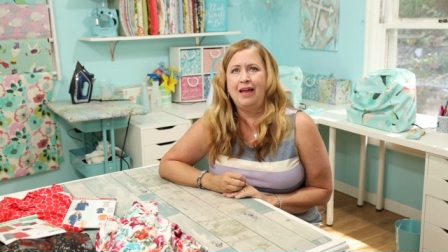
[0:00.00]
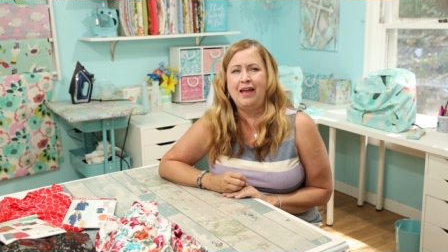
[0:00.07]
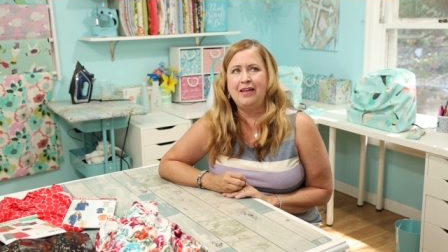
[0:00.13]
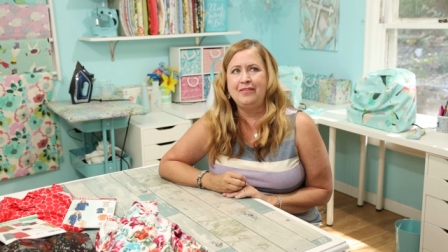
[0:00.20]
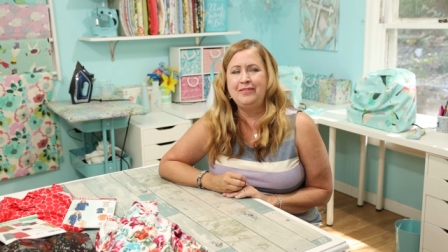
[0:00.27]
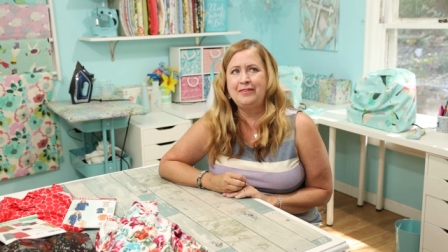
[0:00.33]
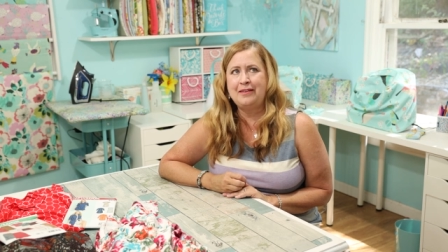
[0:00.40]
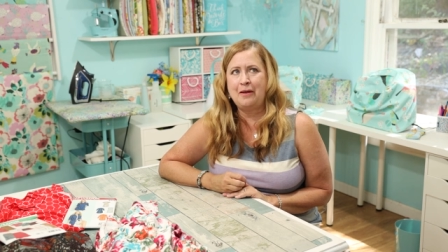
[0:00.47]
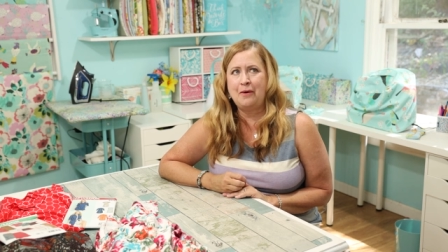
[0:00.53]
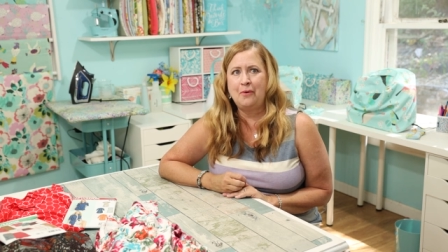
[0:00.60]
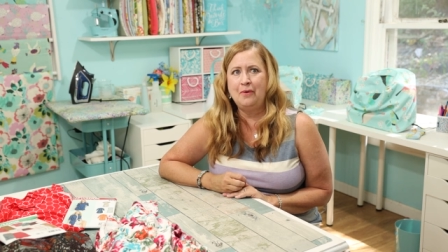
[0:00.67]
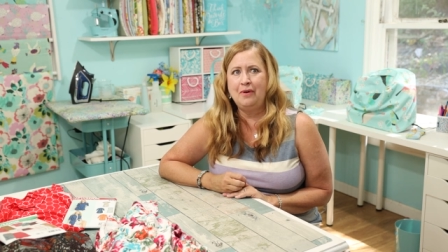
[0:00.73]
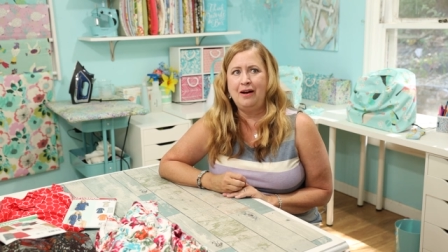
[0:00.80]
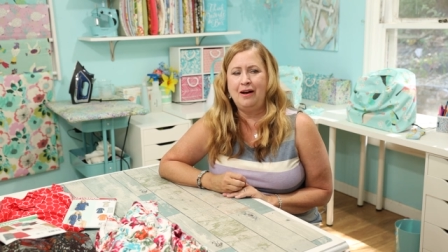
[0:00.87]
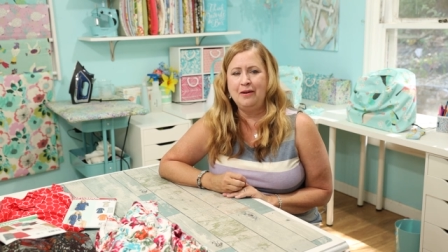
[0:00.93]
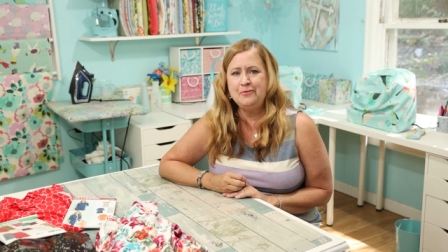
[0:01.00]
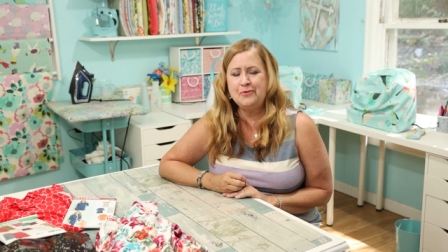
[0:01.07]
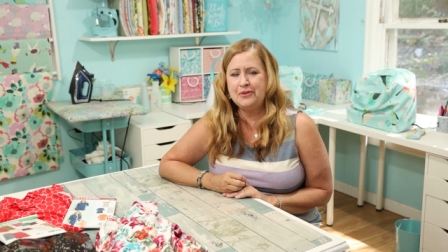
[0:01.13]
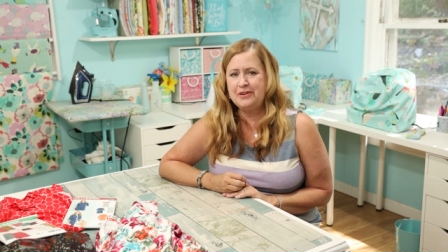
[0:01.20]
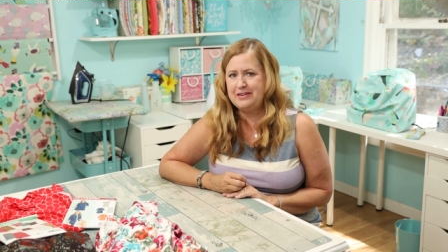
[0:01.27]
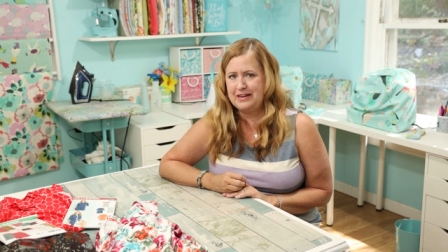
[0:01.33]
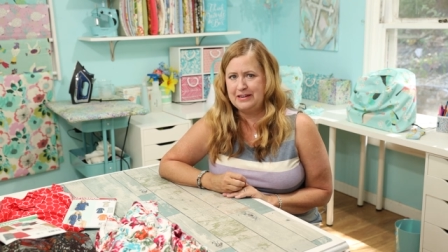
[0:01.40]
And so I'm
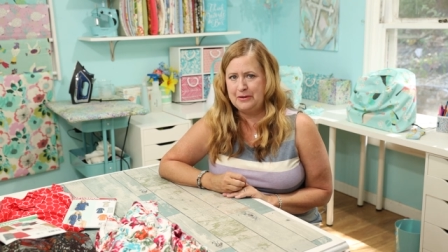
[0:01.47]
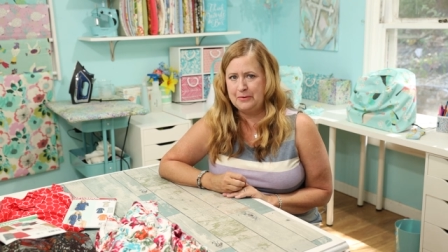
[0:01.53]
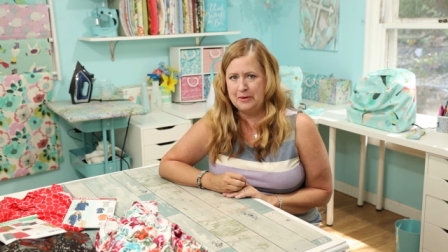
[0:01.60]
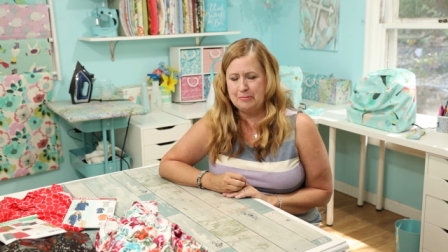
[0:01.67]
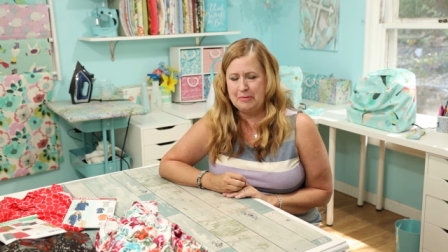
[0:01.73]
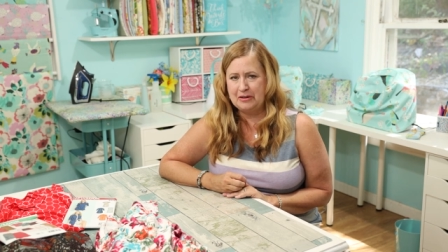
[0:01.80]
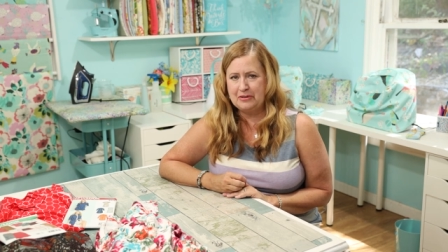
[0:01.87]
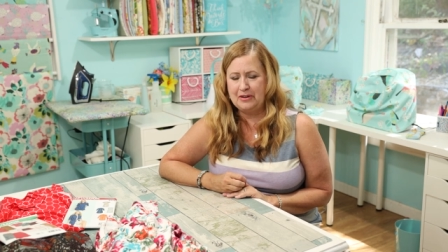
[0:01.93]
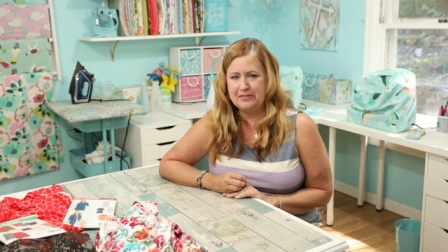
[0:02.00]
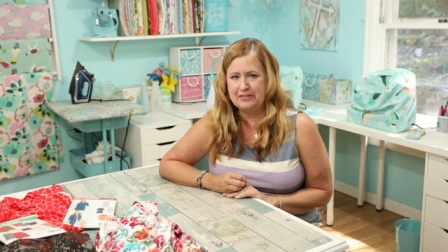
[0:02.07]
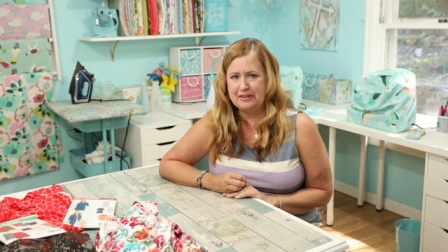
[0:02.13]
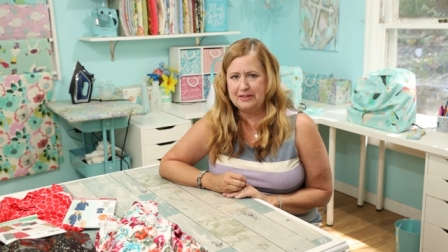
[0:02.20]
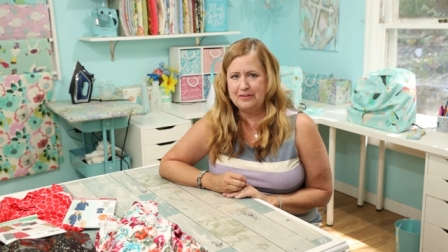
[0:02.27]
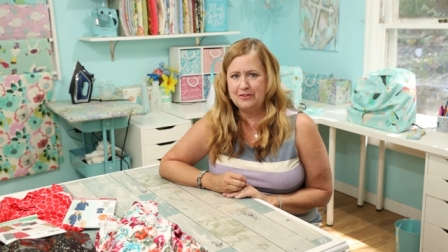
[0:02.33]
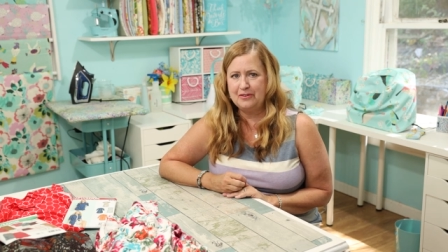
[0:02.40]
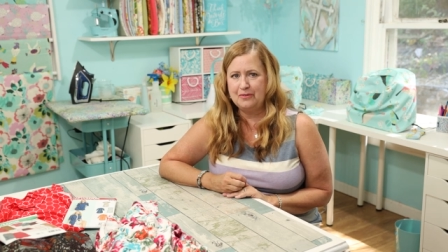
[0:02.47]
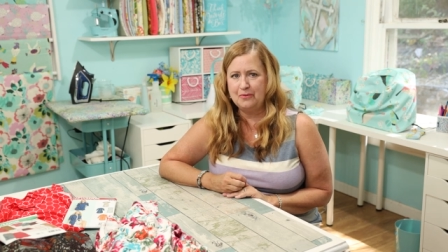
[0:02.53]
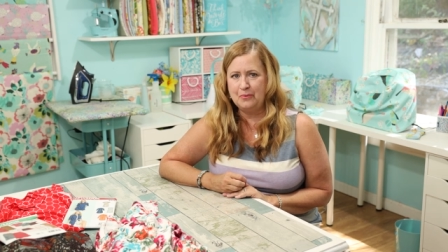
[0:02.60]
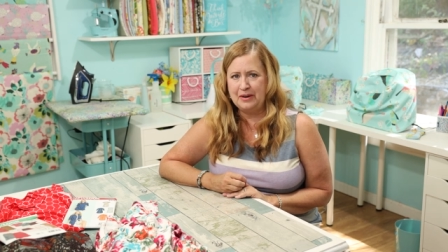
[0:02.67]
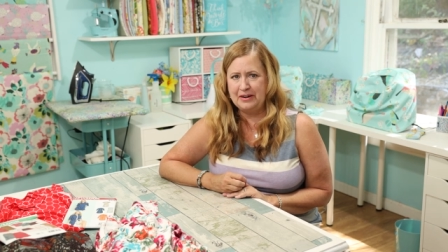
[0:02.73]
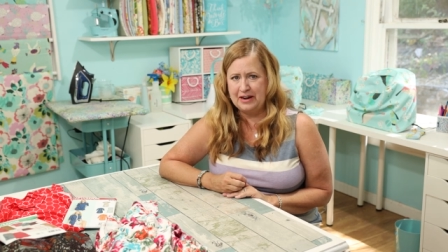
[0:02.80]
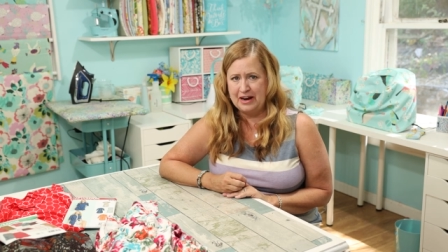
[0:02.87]
going to take you in my closet
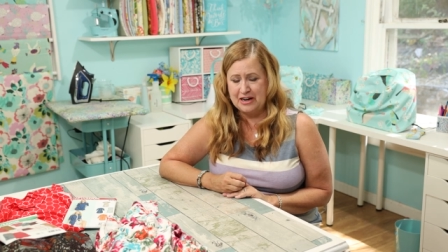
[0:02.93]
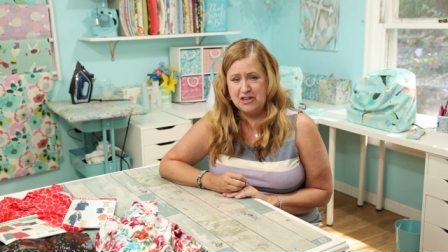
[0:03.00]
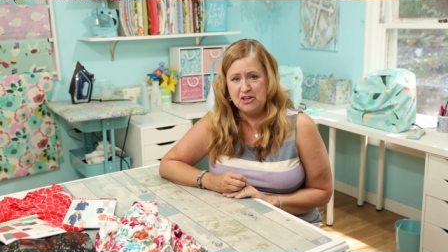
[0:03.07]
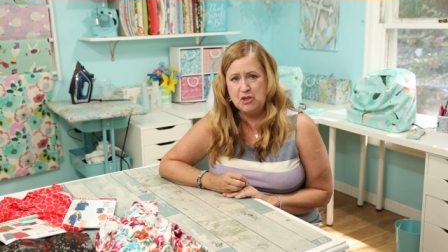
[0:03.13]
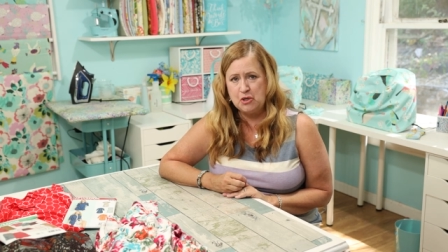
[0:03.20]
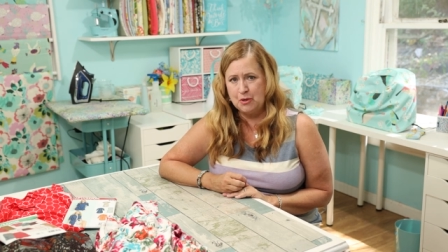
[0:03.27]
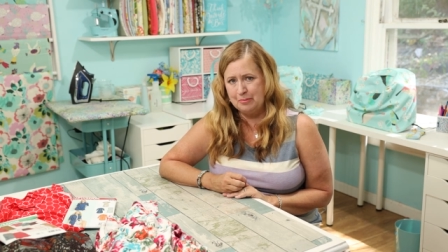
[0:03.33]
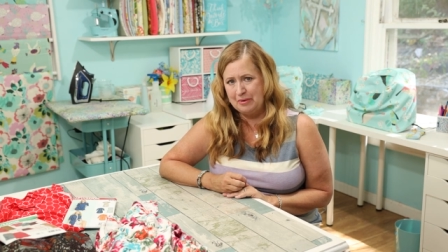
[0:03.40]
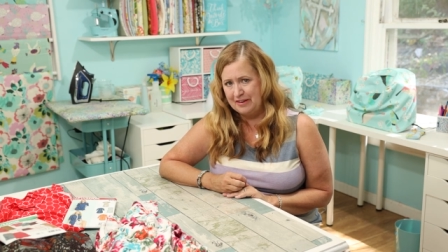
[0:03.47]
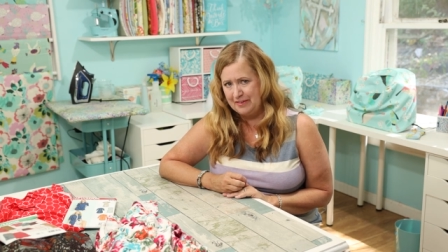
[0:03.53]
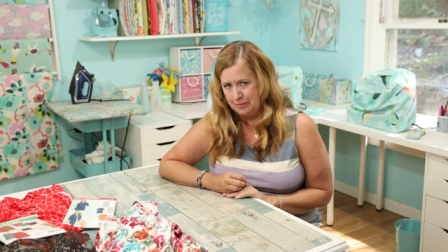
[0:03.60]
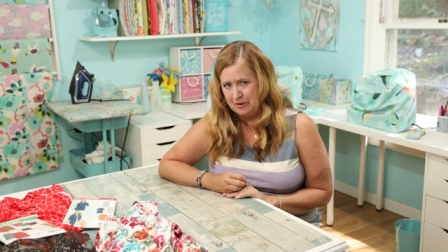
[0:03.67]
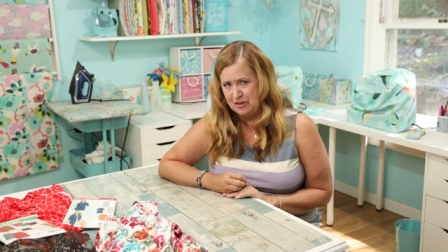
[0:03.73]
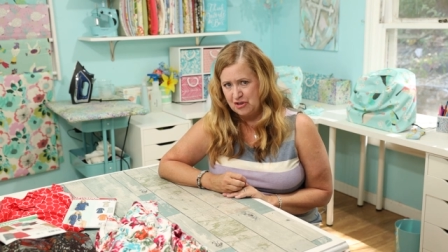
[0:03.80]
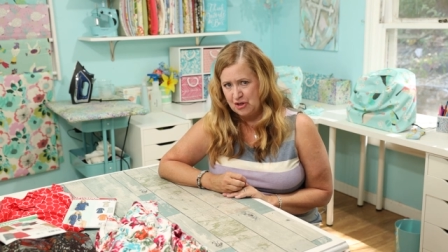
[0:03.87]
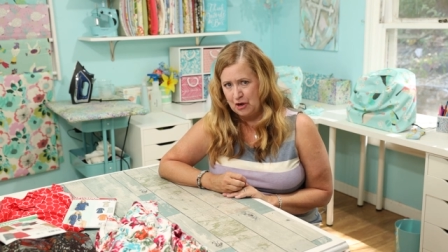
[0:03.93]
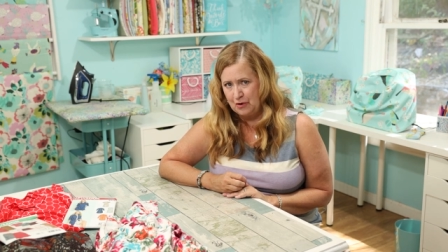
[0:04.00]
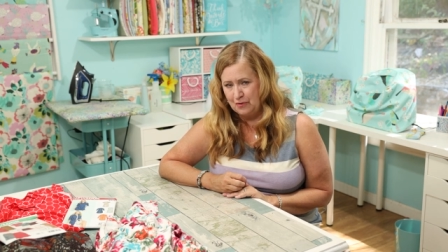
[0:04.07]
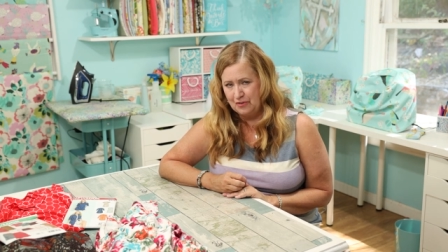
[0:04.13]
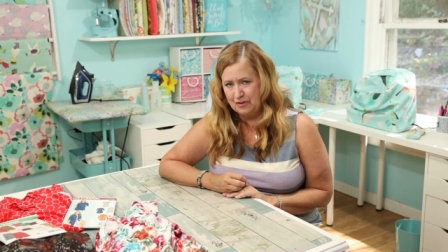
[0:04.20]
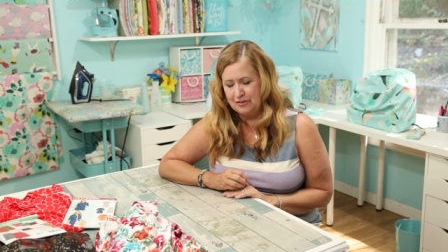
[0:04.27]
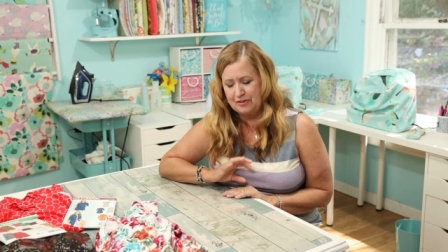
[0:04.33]
when I do my switch
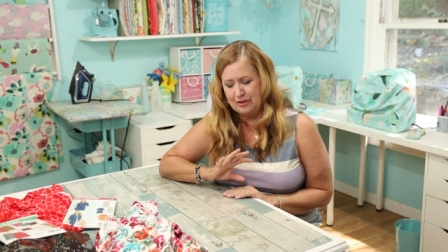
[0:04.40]
over.